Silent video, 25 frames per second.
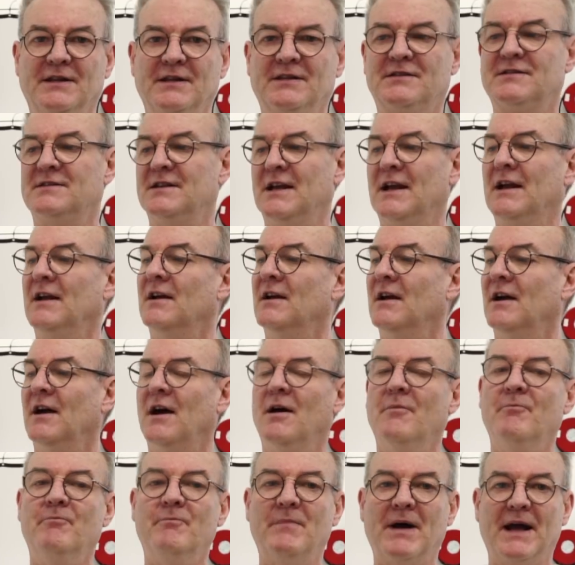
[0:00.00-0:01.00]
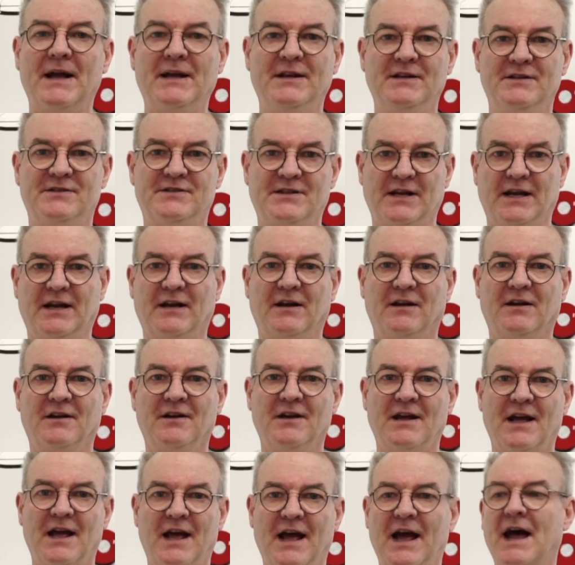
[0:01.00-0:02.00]
this thing amazing.
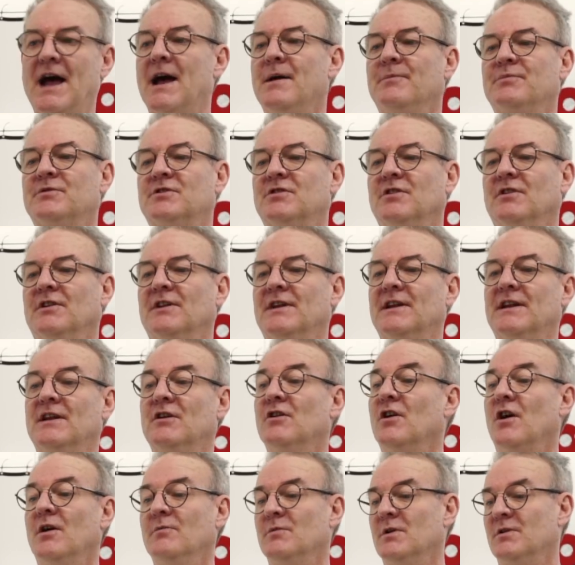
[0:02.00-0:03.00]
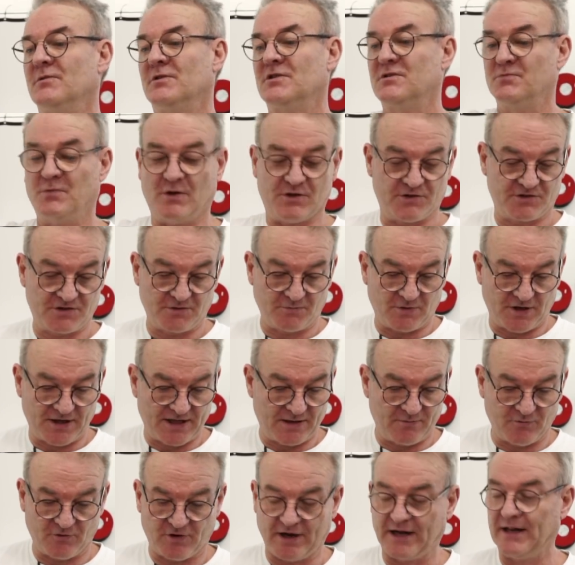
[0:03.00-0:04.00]
Absolutely, and then I'm not sponsored by
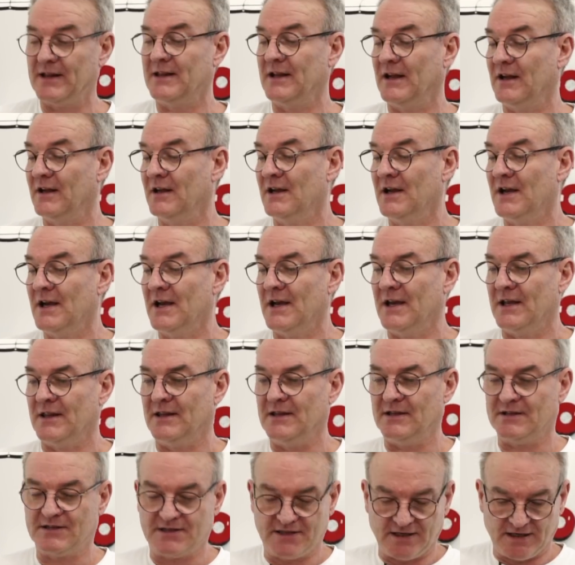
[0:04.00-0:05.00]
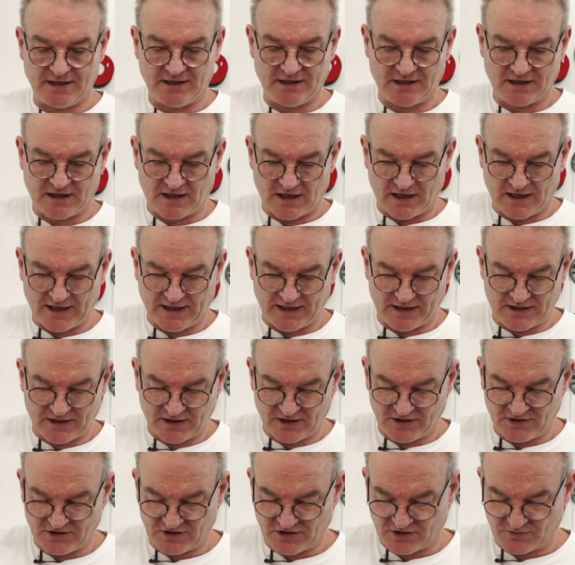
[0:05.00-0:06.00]
them or anything. This thing I
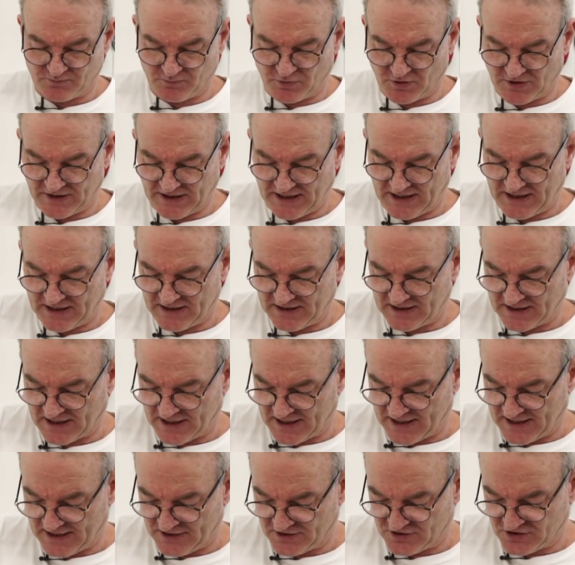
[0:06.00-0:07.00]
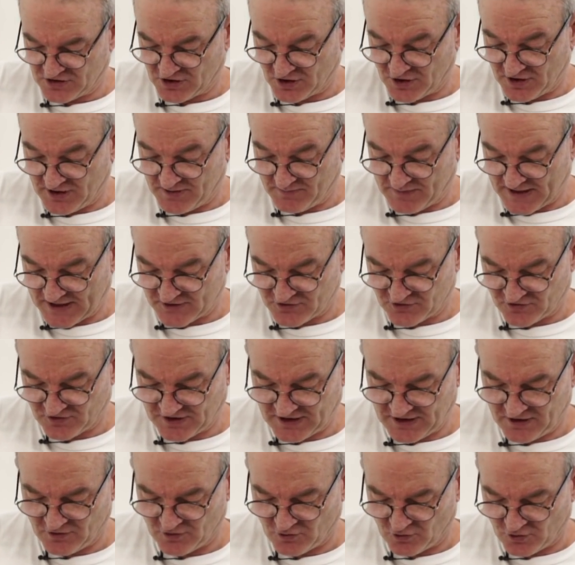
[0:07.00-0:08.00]
can just put in a Sony
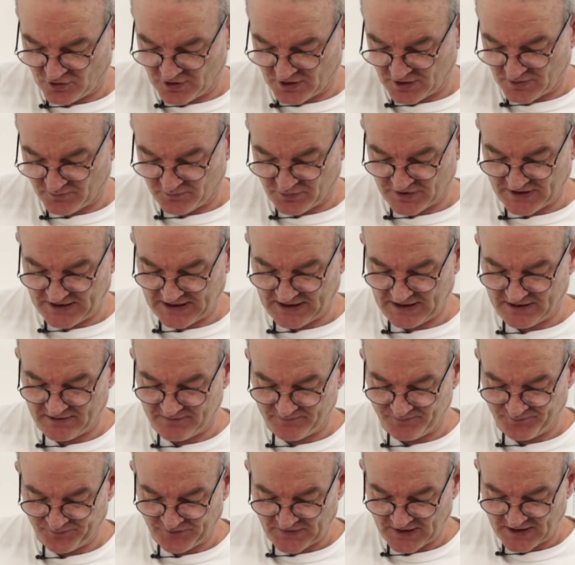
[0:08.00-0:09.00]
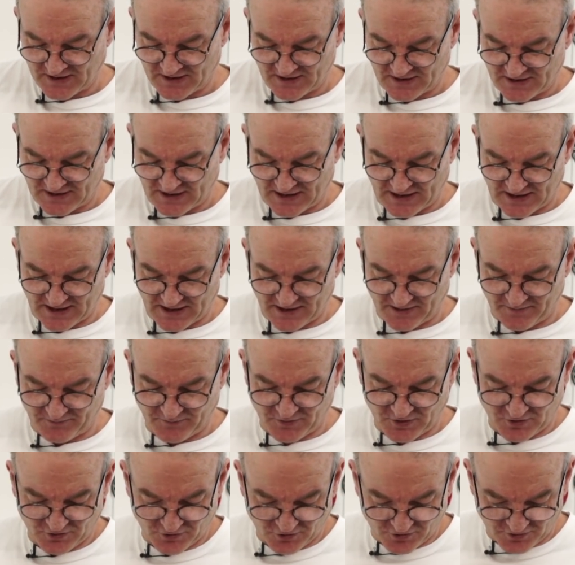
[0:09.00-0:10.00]
battery, or I can put in
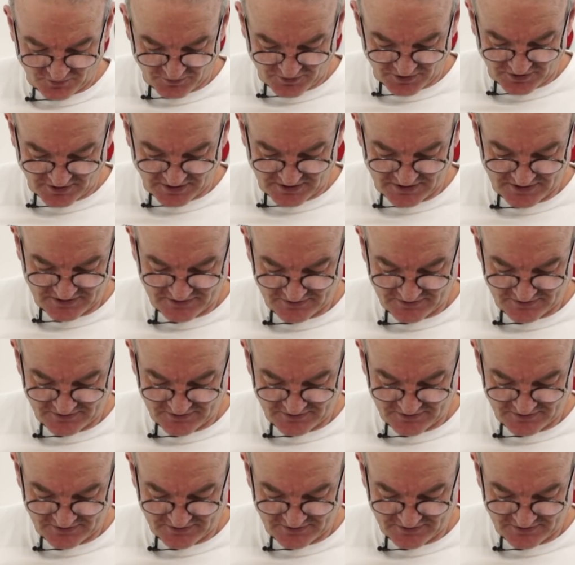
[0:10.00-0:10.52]
your normal